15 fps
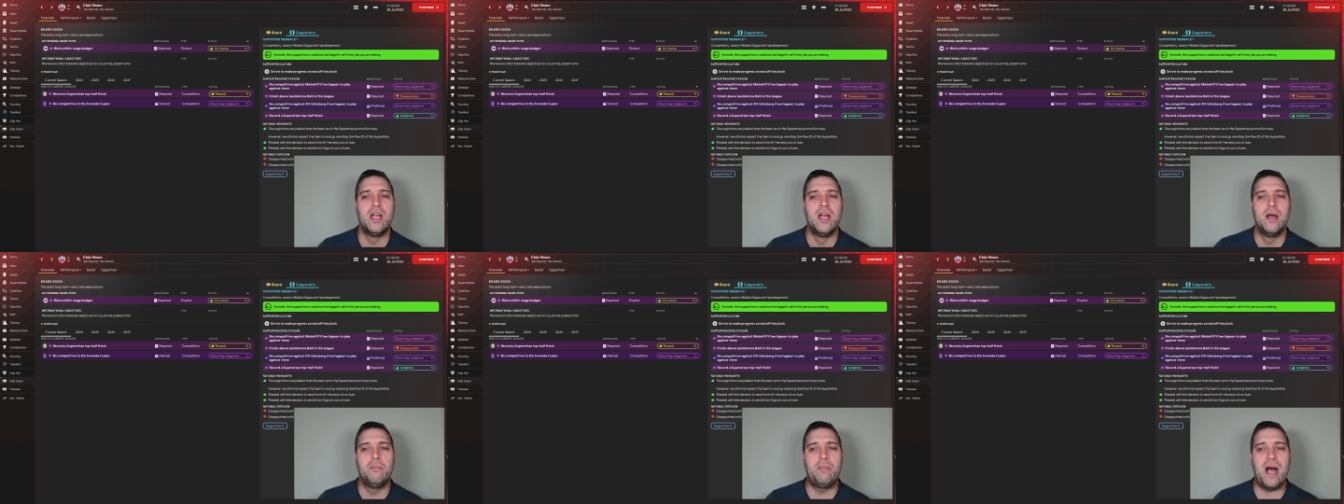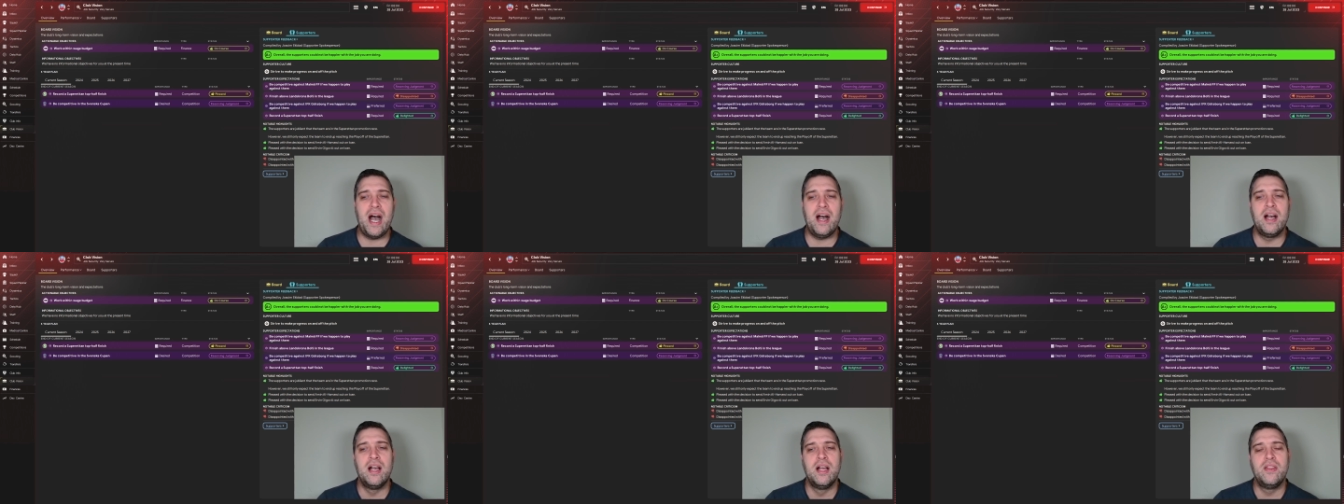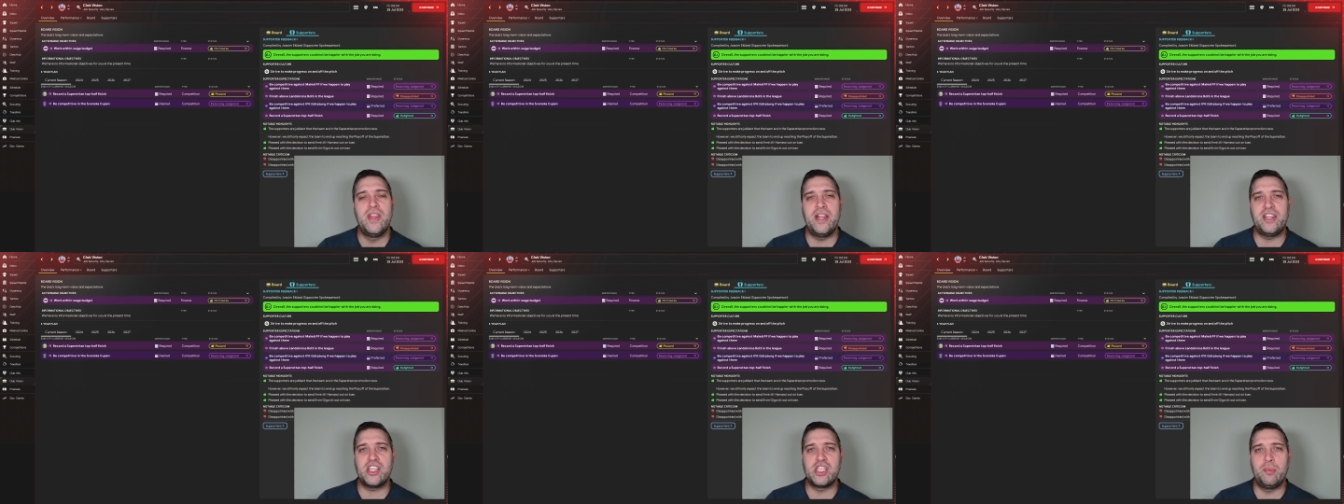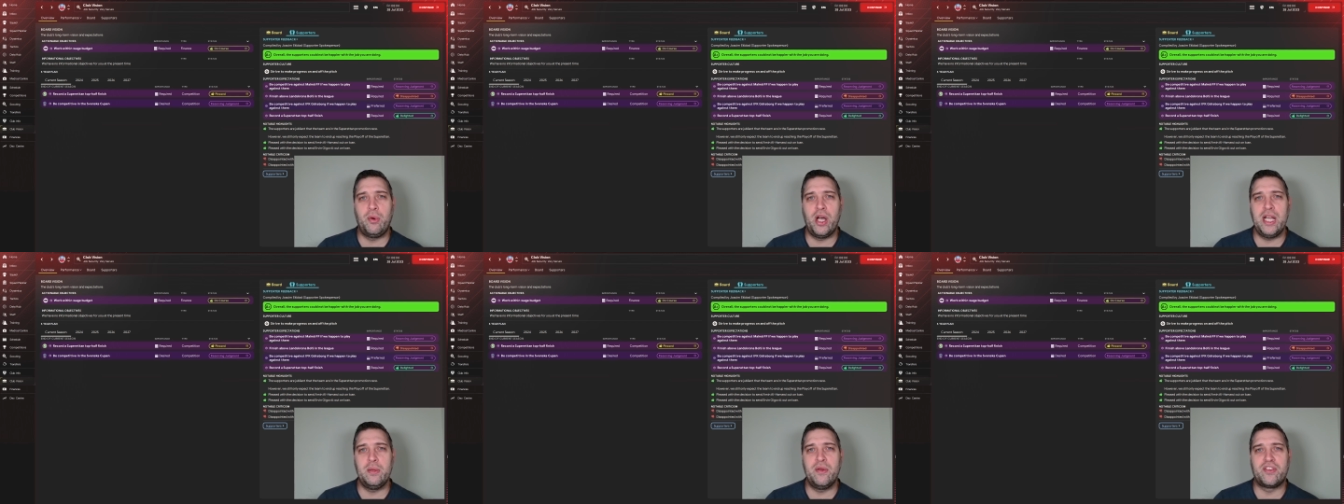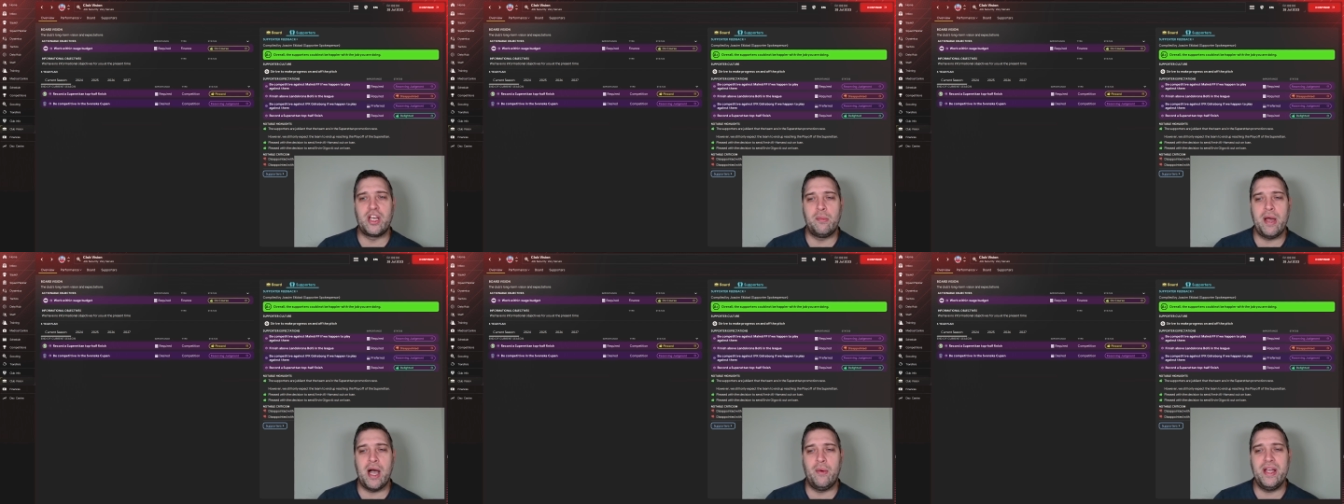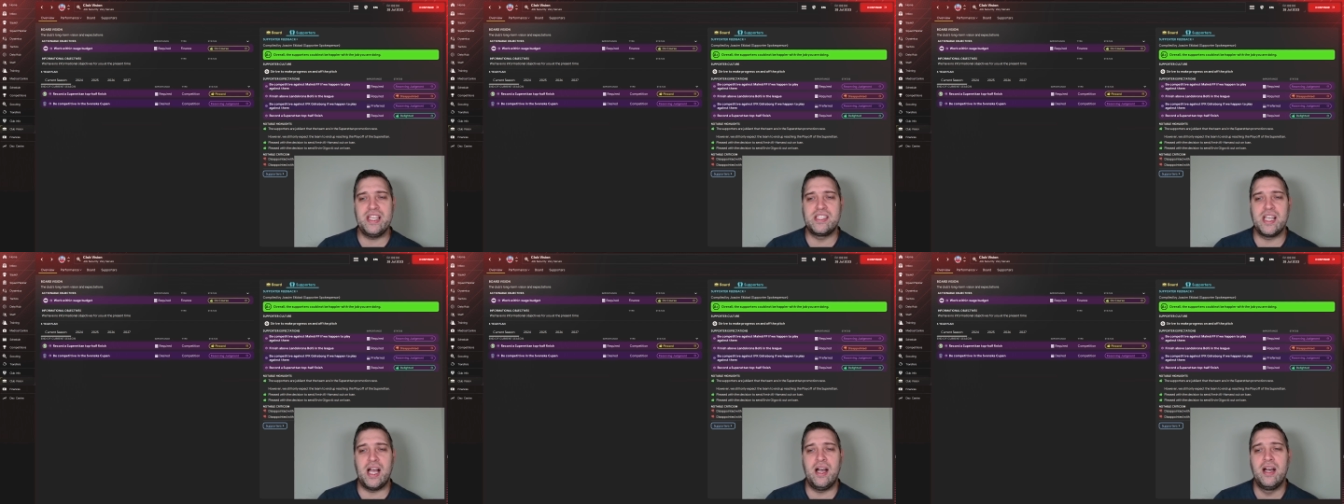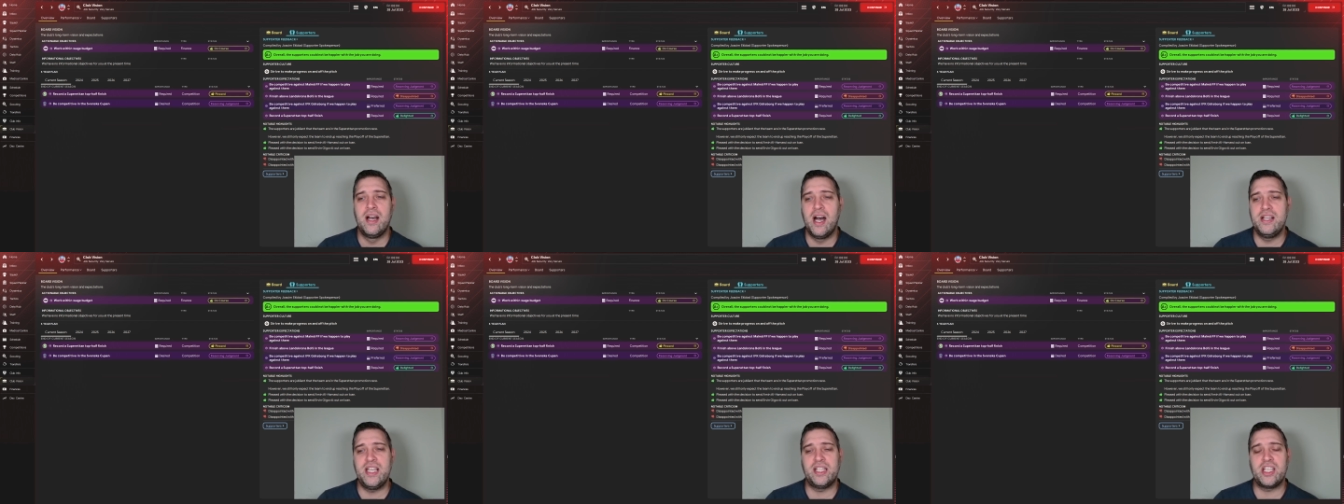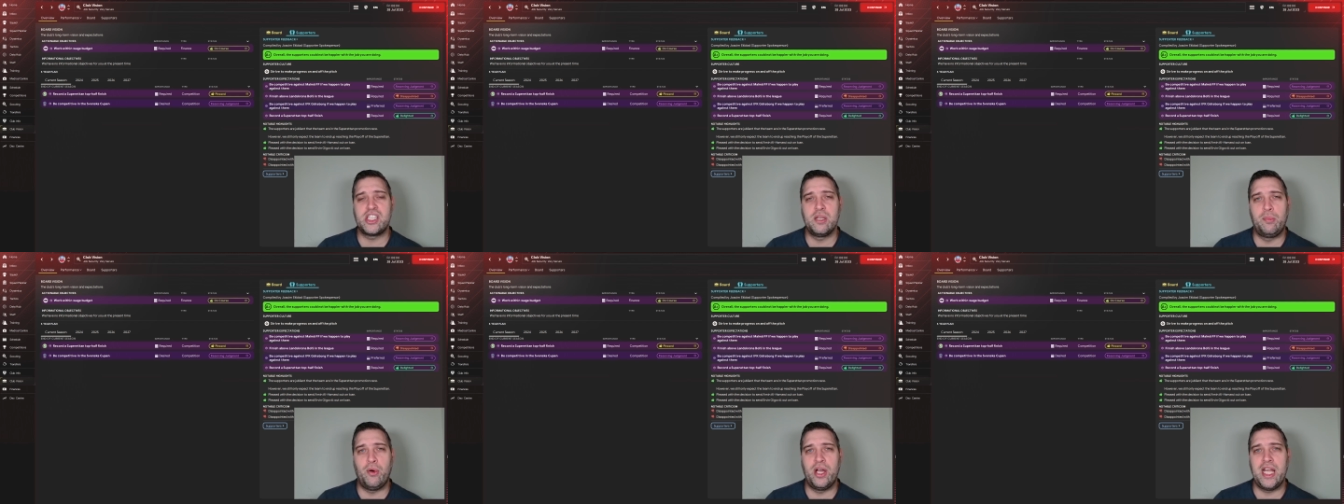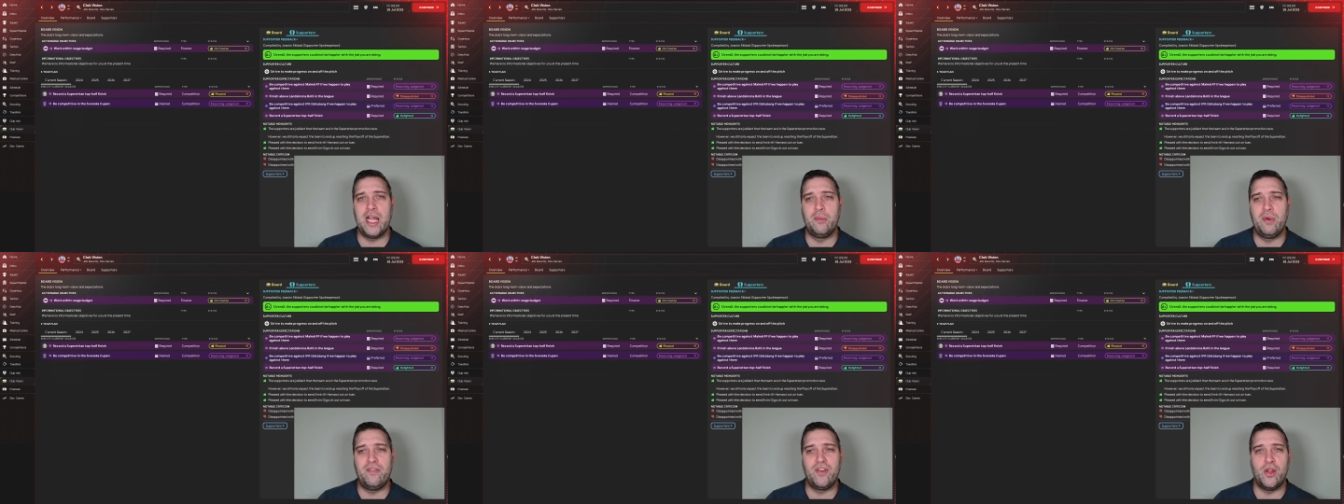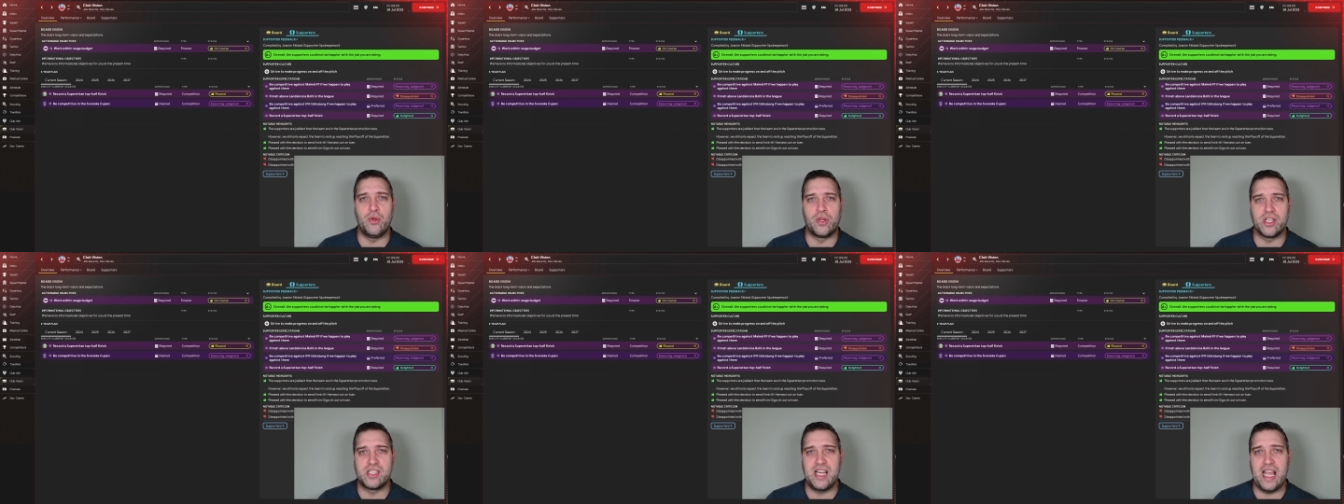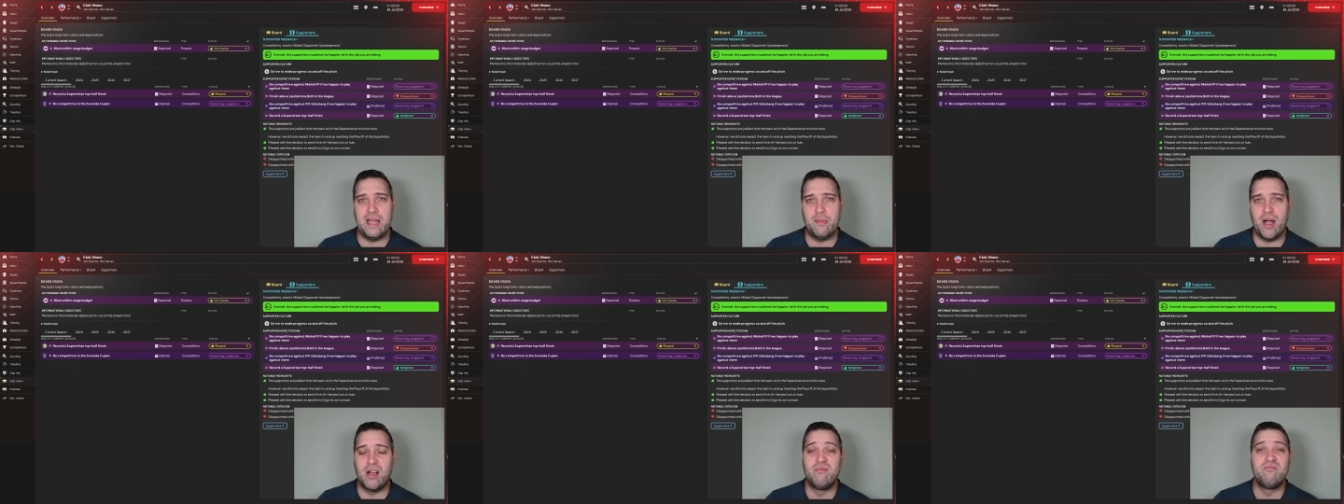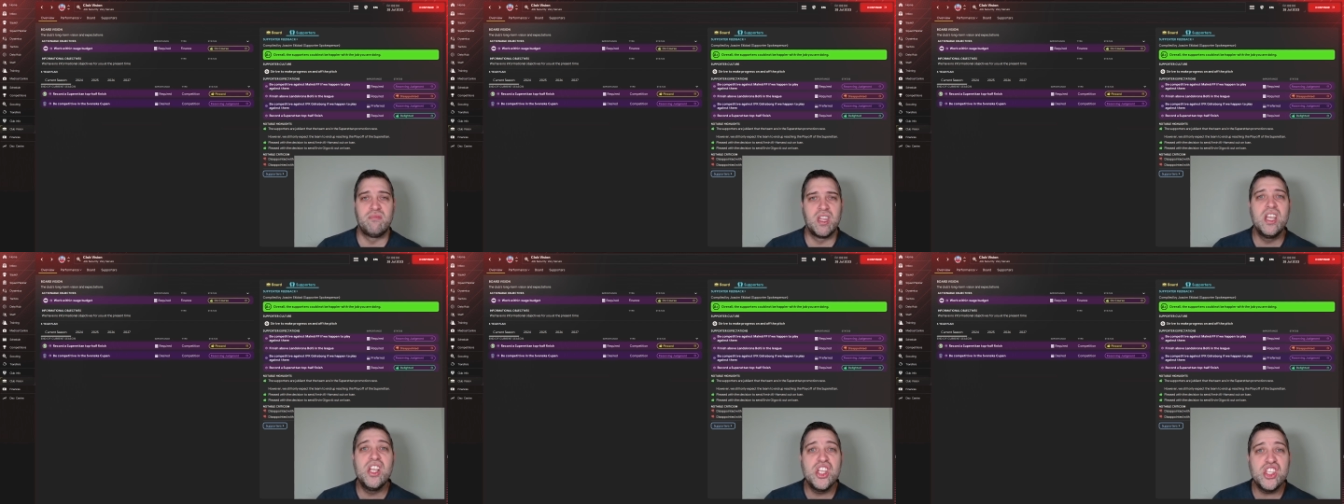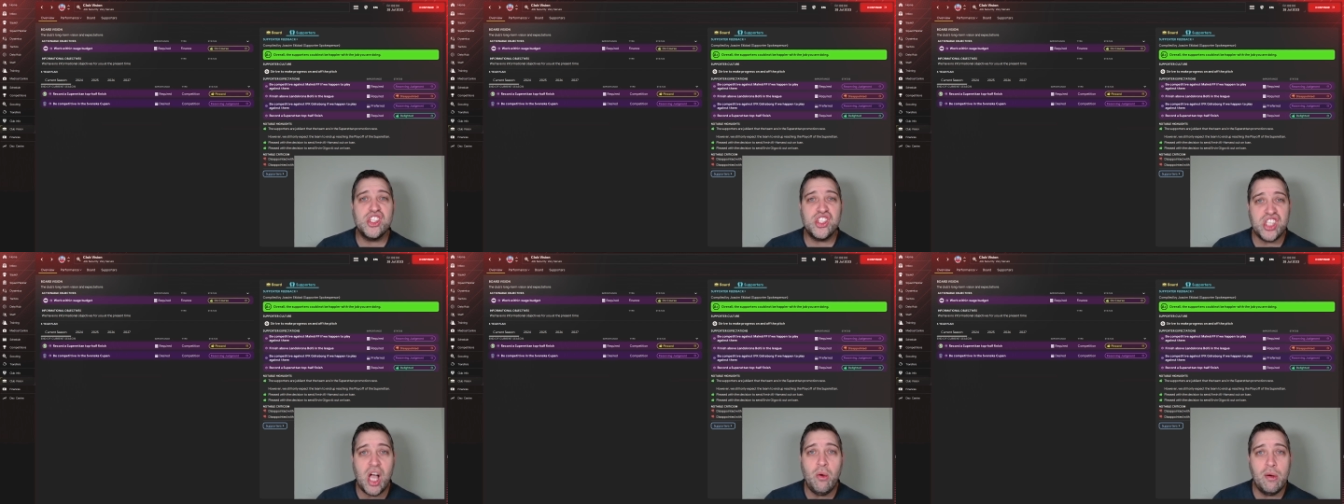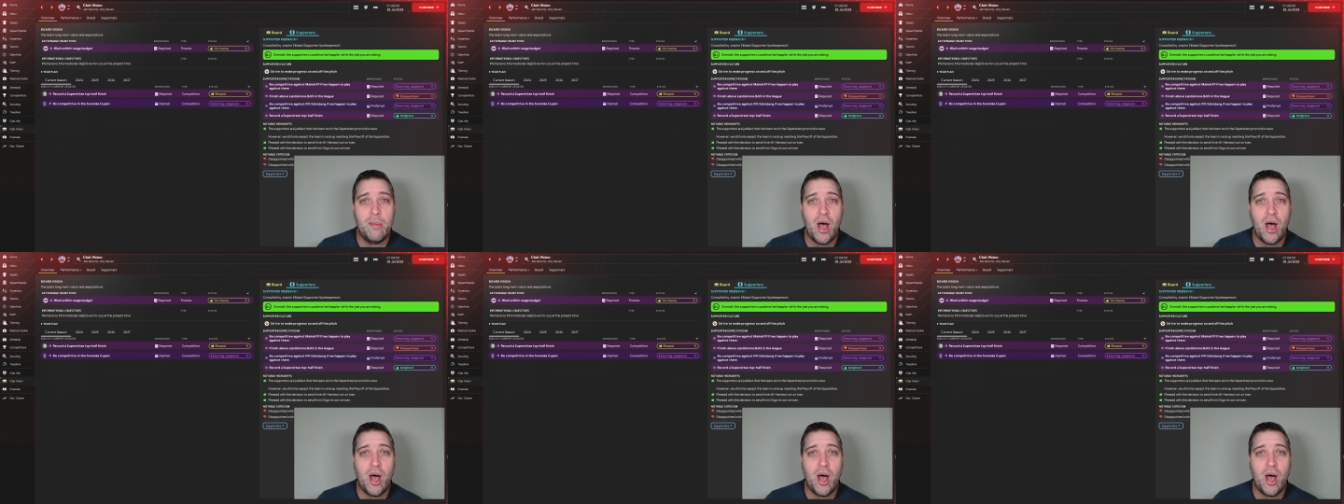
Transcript: But they're disappointed with Kamal Issa and they're disappointed with Lucas Lima. So am I,